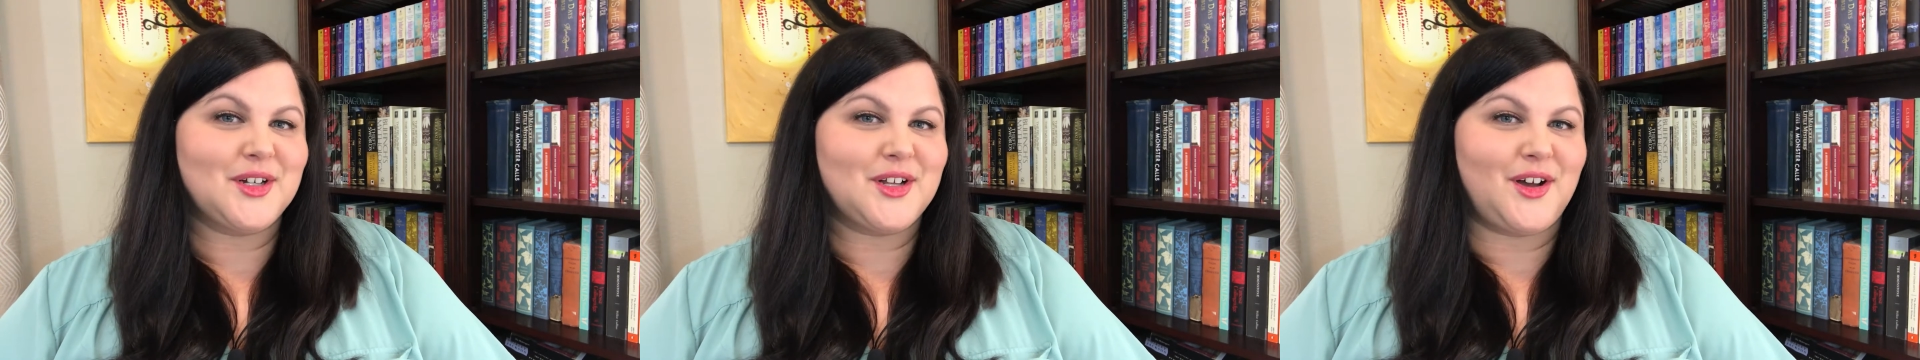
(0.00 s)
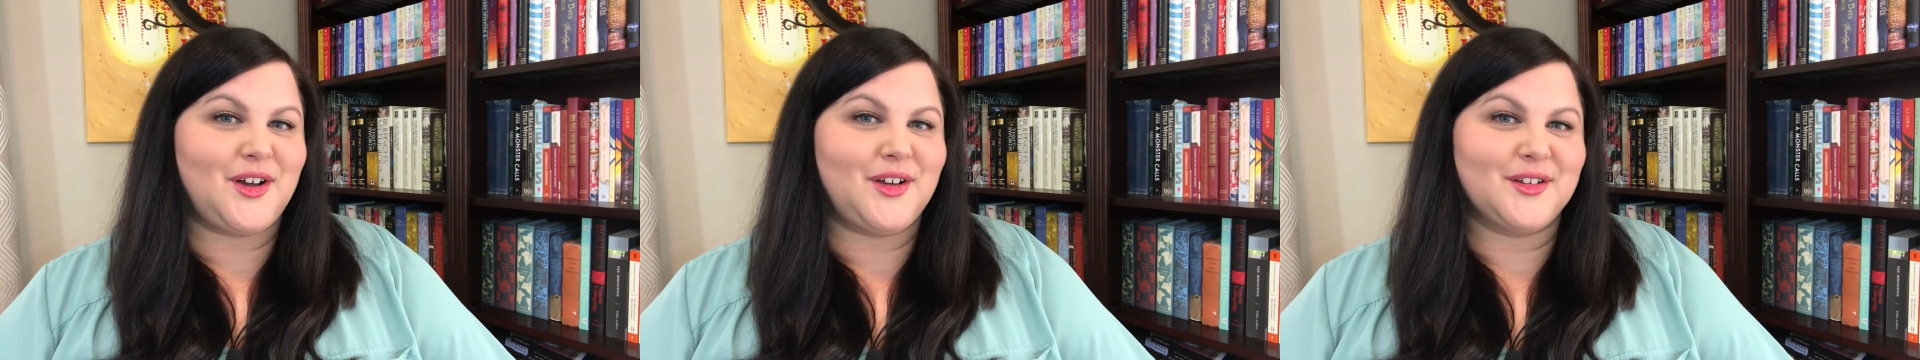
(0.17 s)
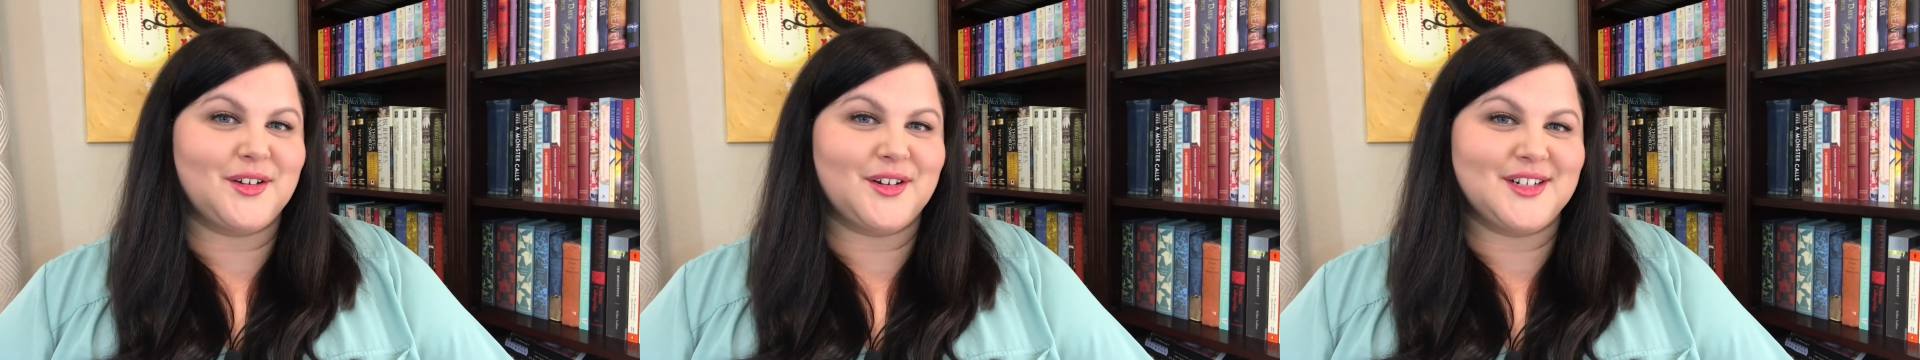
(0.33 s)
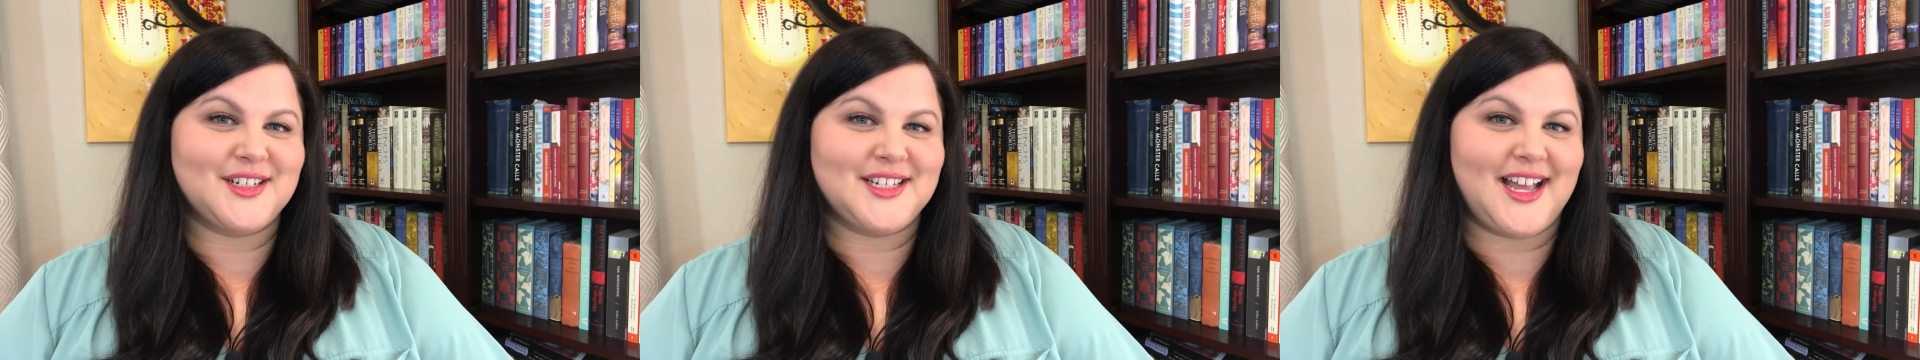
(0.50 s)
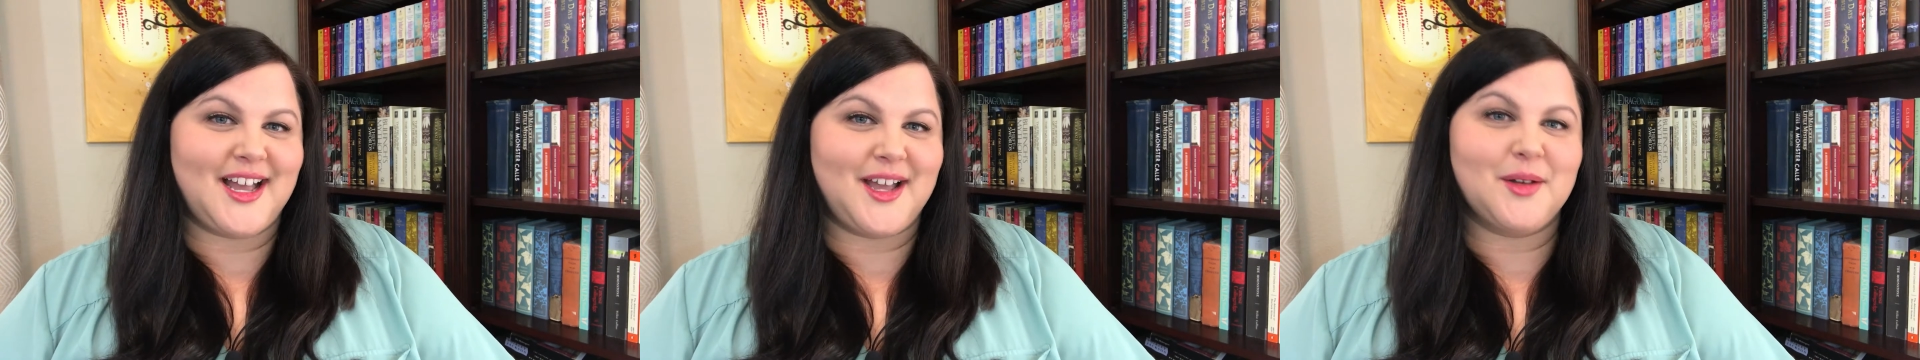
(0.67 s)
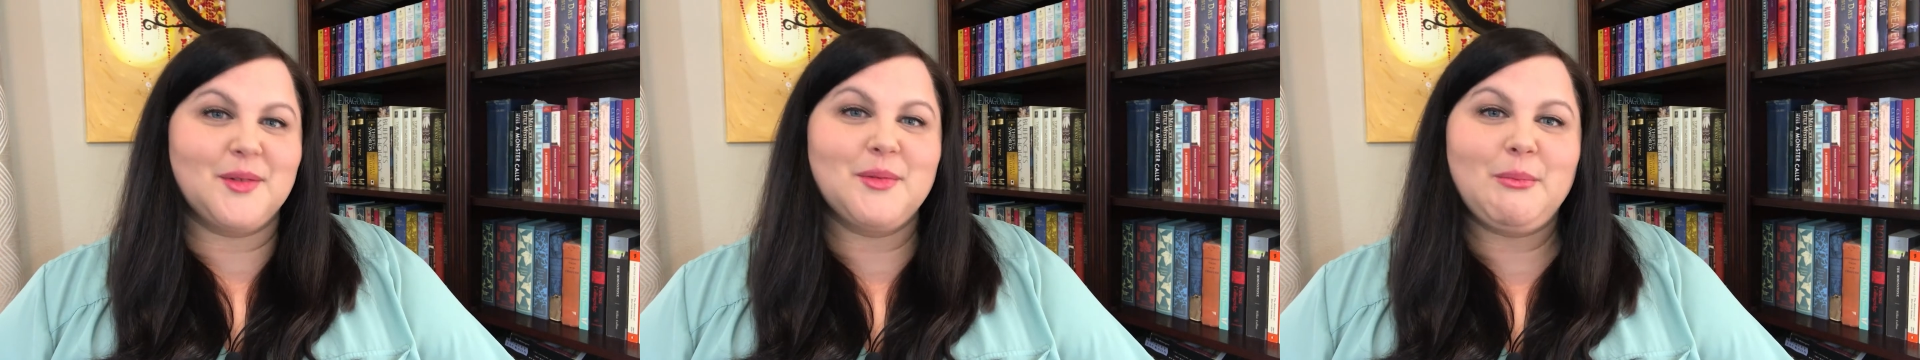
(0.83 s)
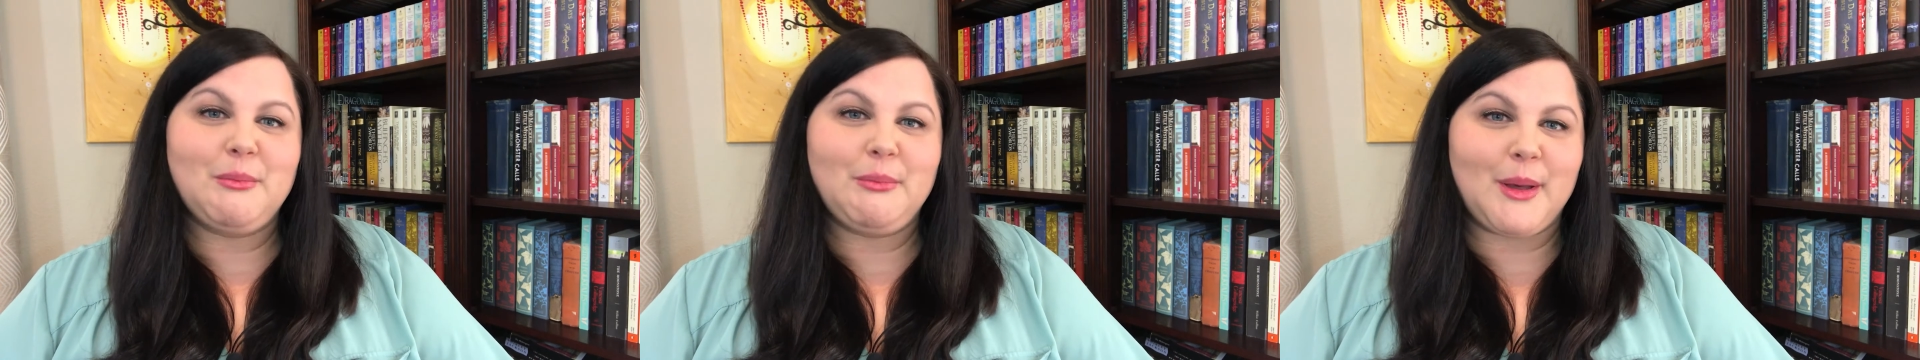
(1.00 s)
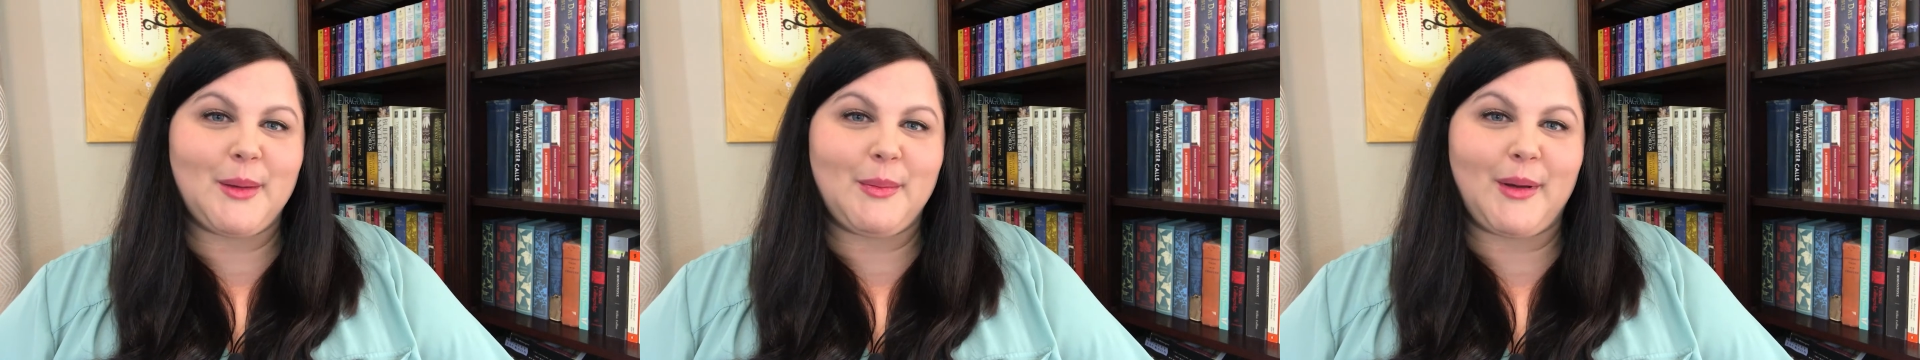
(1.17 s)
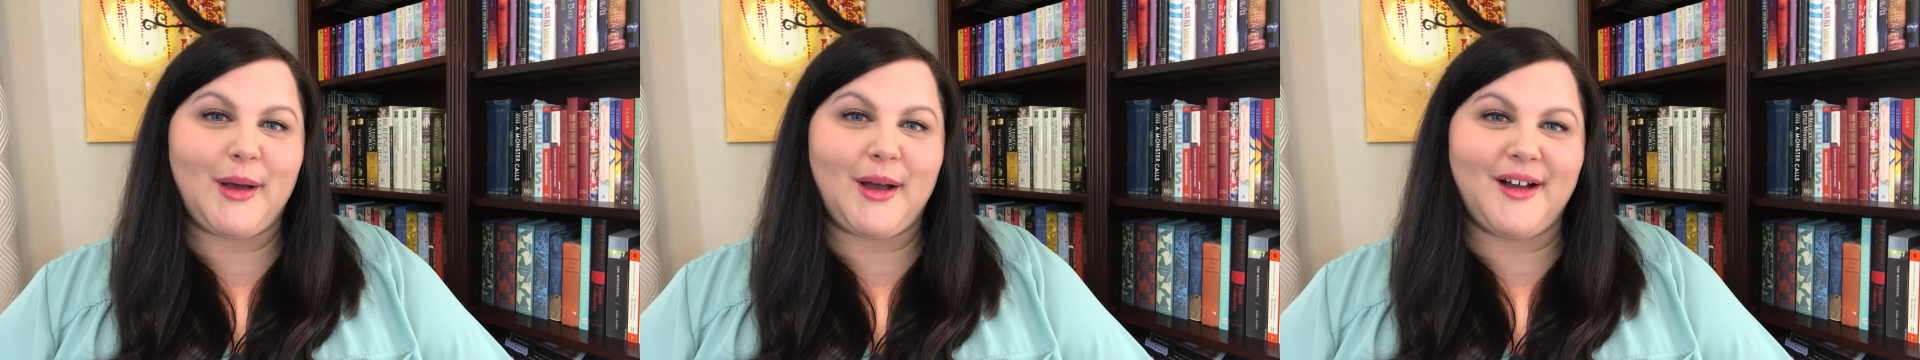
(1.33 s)
call her dad
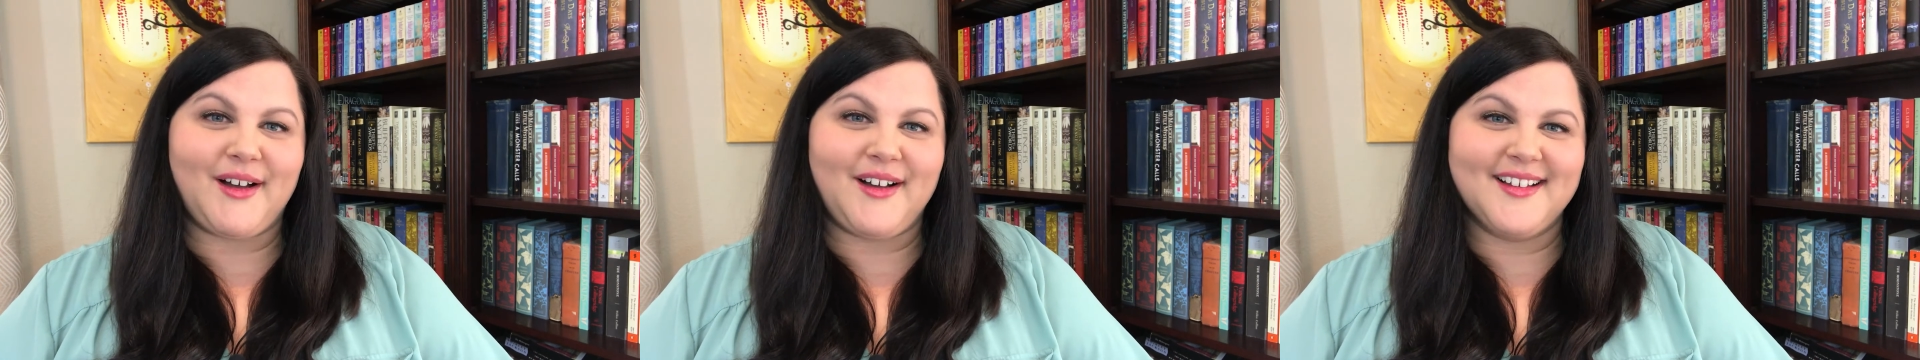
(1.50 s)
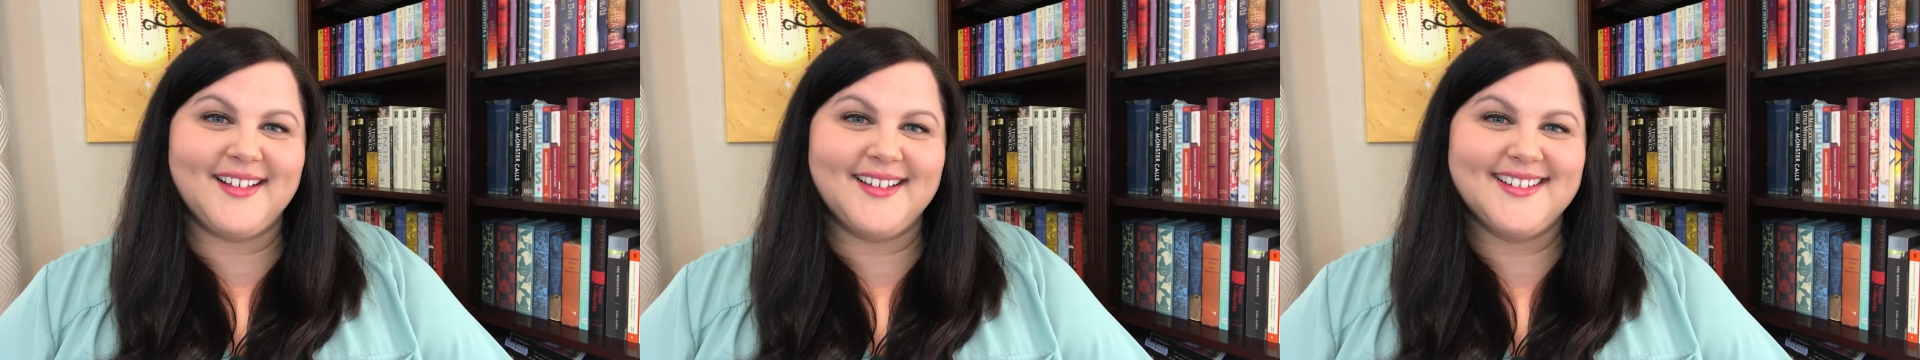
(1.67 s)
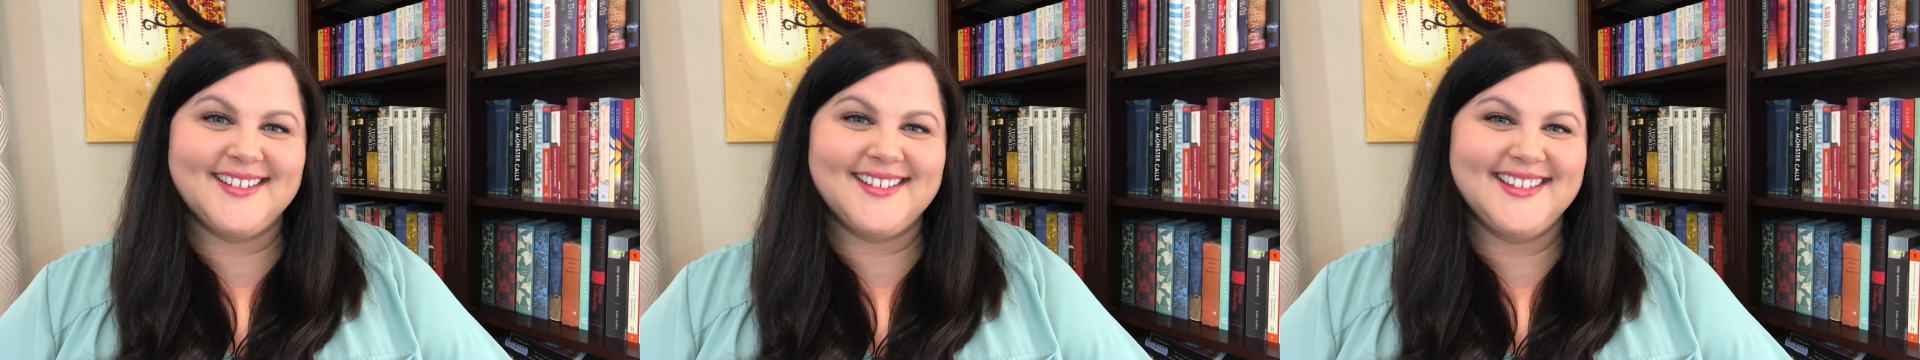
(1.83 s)
Papa.